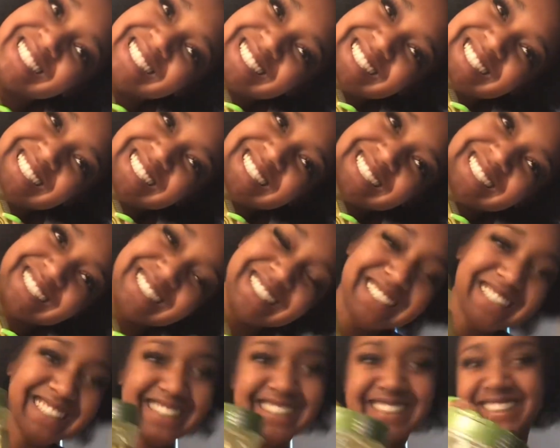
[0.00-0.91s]
that
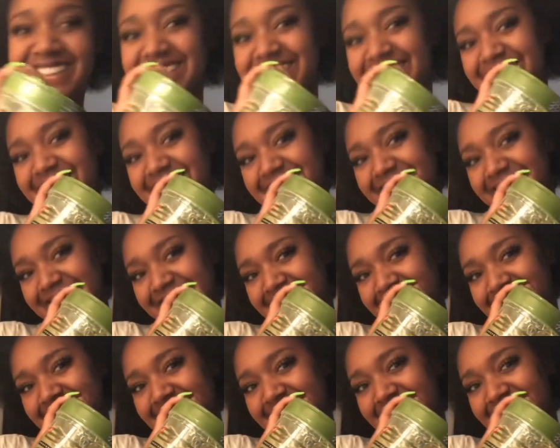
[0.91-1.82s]
Eco Gel. Y'all
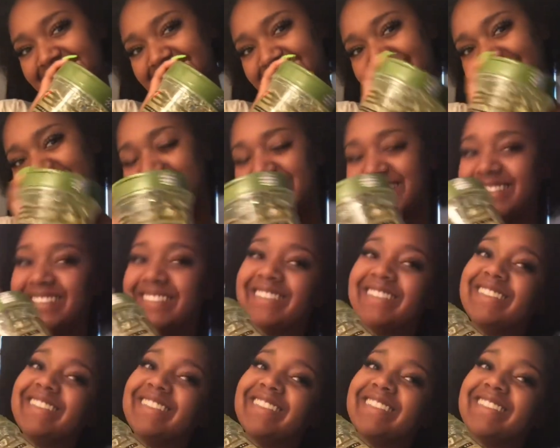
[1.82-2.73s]
know I love my
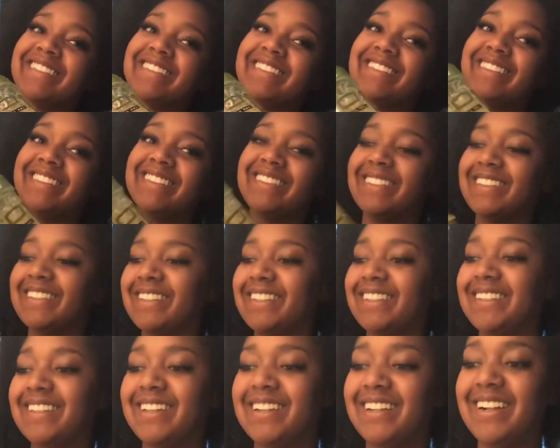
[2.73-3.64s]
Eco Gel.
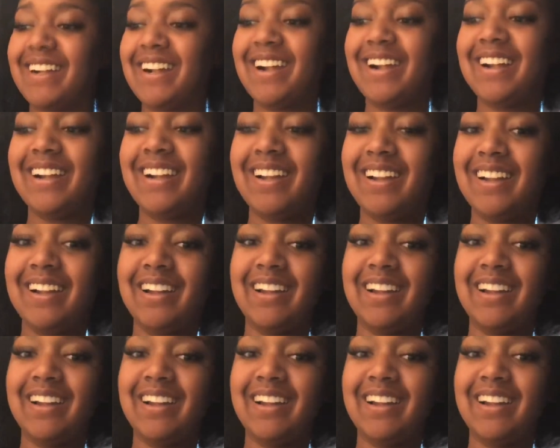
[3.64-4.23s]
We're gonna go ahead and do